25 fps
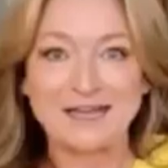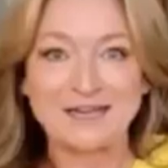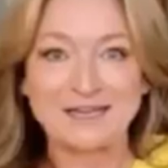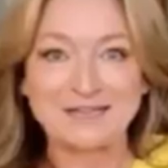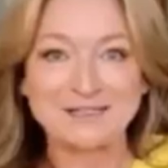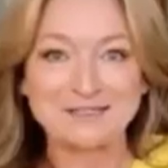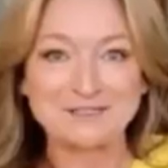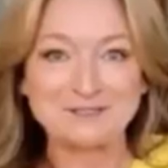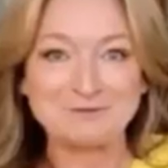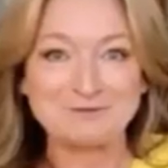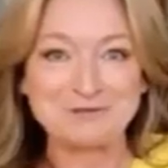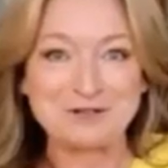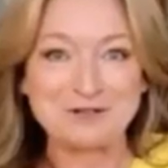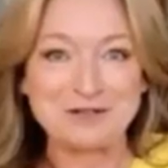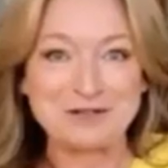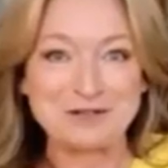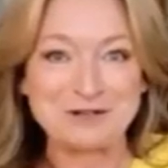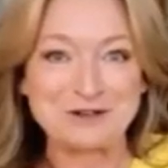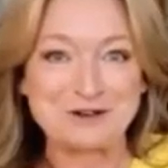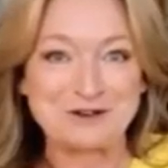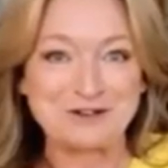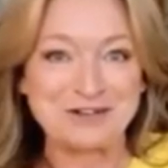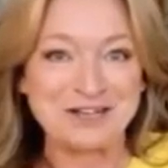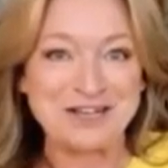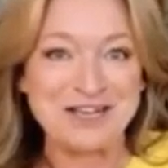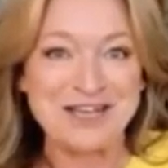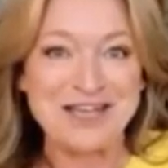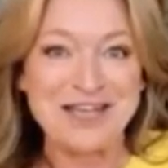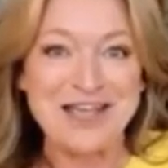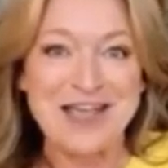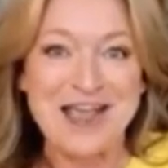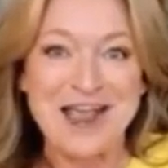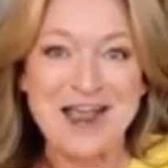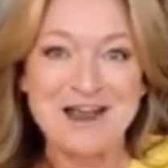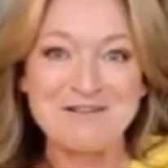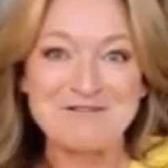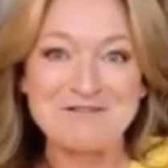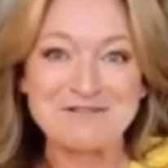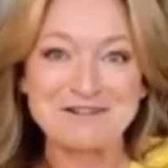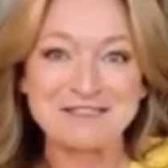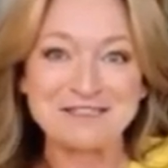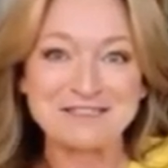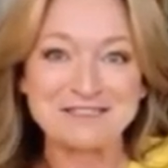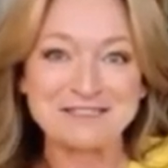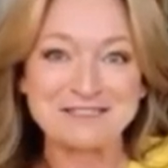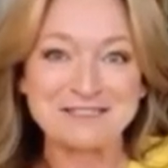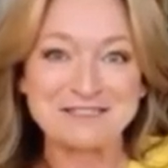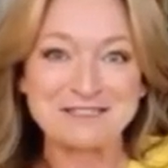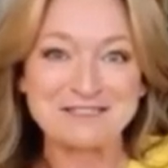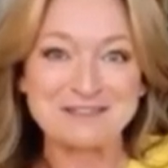getting to work on
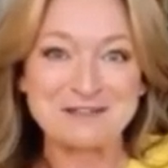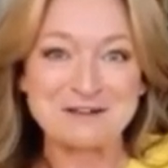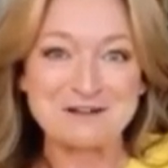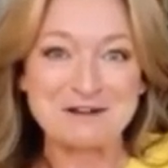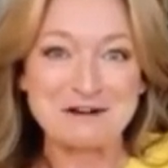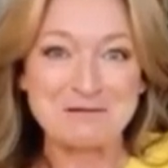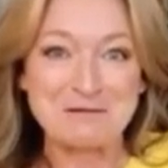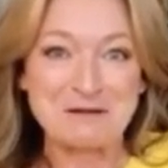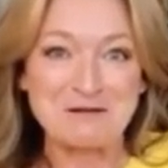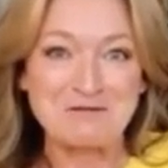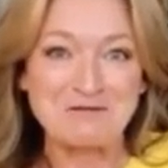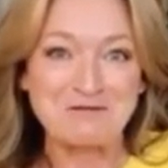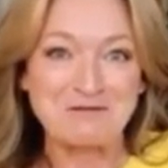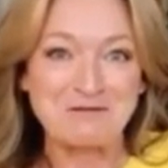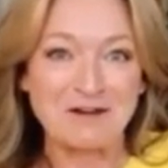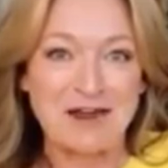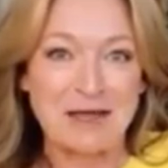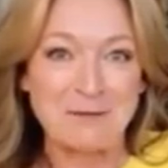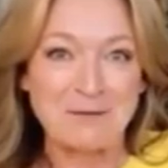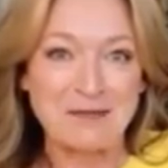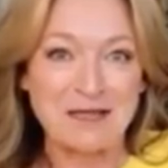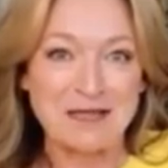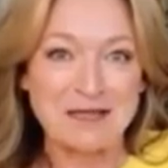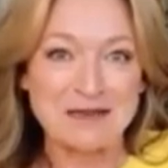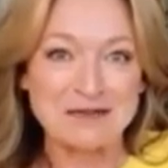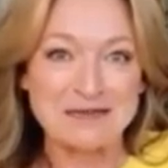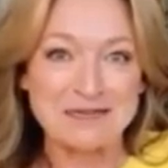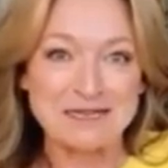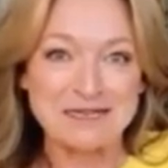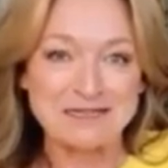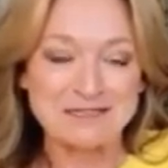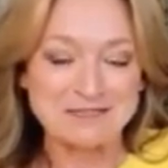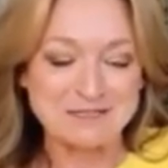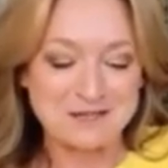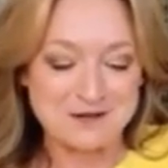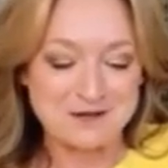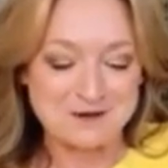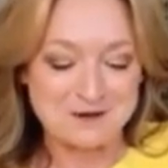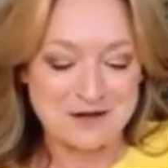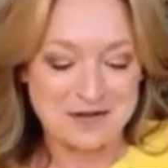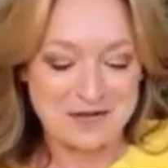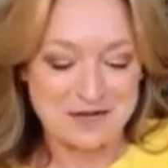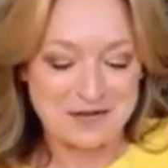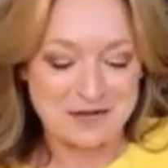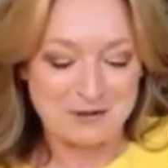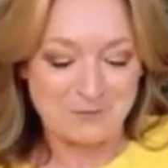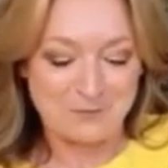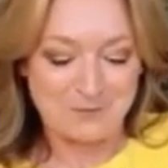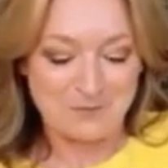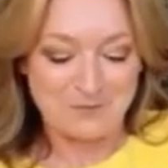areas that are a little bit flabby and need
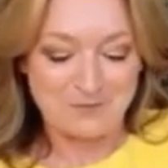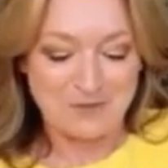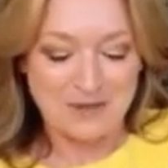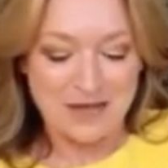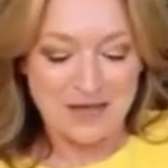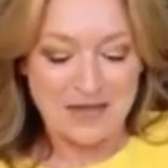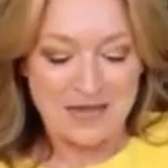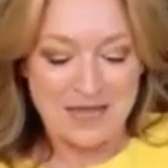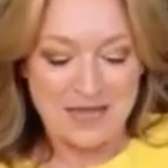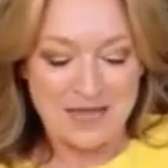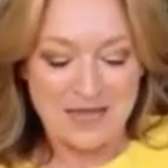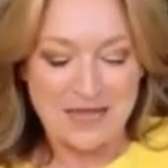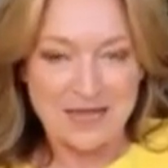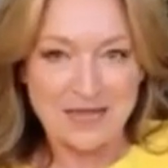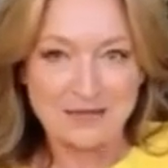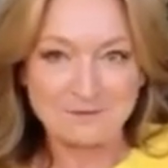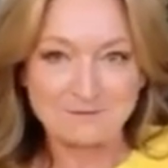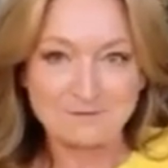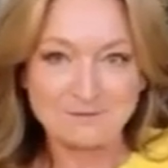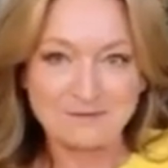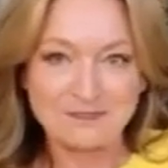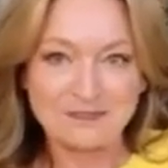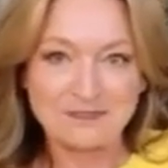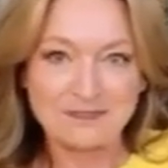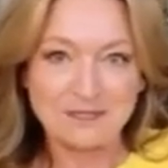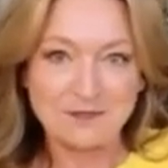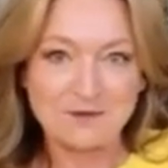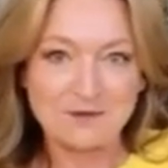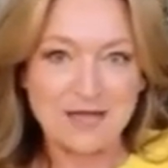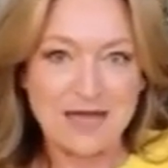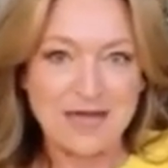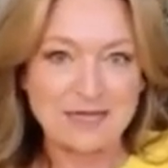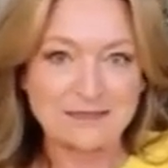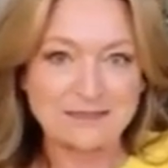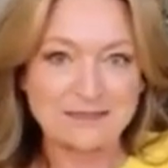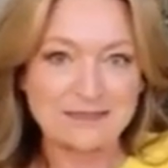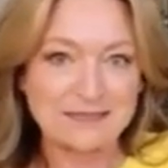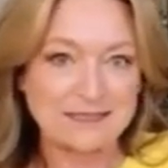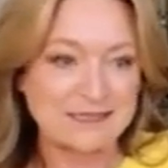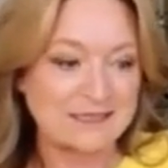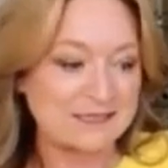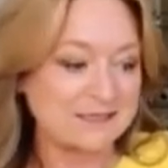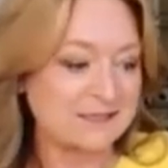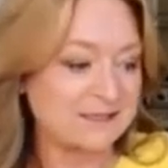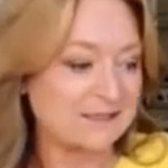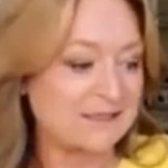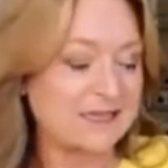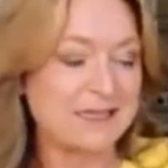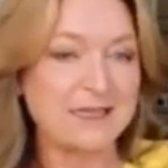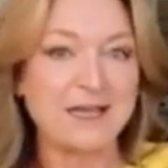toning up. So that
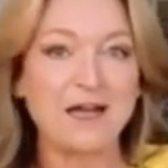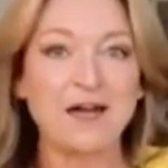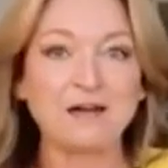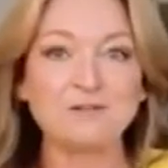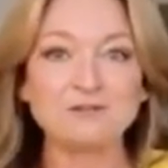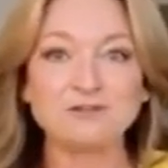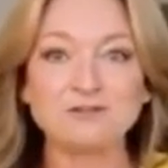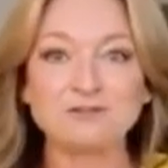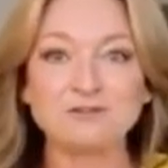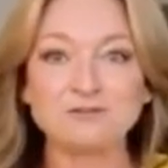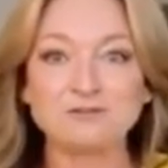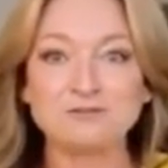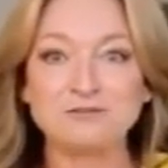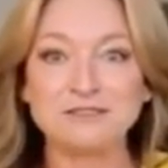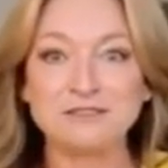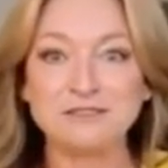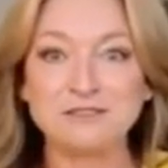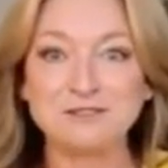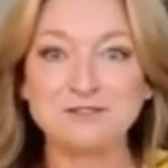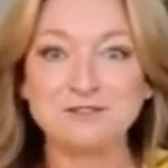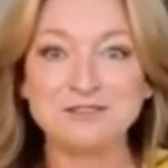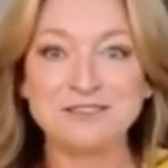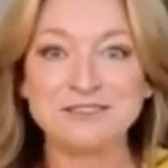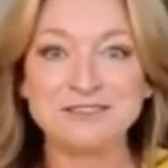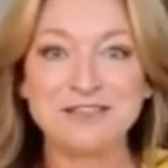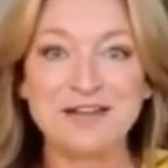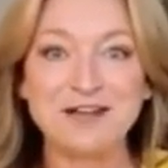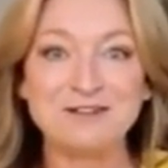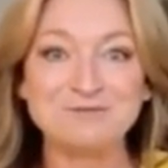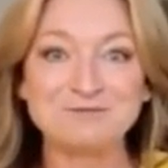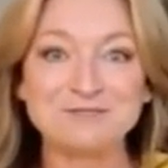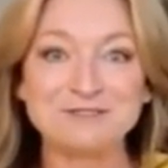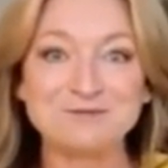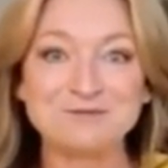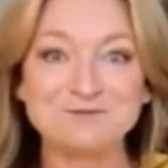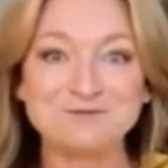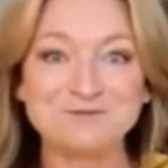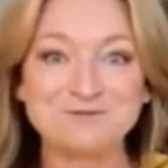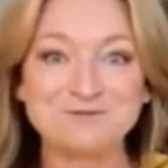is the Ultra Renew Sculpt.